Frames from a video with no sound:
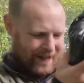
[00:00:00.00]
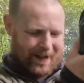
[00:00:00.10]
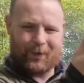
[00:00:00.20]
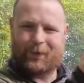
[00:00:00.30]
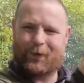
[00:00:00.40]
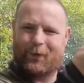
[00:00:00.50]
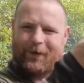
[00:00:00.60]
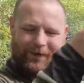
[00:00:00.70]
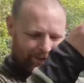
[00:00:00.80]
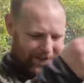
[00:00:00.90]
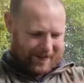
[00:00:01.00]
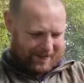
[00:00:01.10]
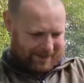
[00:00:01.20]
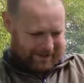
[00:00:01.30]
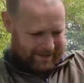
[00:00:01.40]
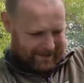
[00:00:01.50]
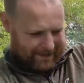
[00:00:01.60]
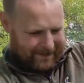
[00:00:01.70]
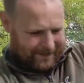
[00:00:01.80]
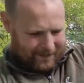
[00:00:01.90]
How cool is that?
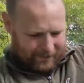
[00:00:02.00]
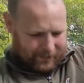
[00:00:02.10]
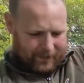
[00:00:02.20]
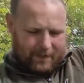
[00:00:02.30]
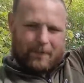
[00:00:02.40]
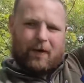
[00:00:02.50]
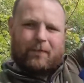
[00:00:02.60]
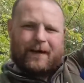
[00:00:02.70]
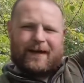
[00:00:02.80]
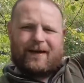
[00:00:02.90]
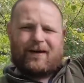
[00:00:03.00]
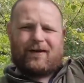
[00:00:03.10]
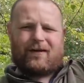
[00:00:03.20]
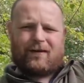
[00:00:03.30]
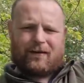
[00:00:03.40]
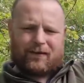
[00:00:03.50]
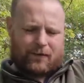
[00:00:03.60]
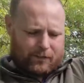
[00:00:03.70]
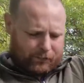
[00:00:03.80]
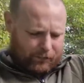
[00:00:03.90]
So in the bottom here, oh, I
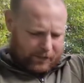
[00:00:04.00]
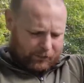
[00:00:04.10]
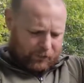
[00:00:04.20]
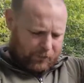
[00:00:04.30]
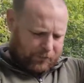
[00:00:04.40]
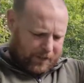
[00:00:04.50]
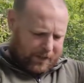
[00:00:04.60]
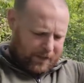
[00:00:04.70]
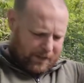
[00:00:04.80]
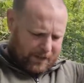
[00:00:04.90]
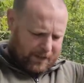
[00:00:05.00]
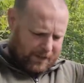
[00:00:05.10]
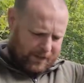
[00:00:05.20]
don't want to stretch too far like that.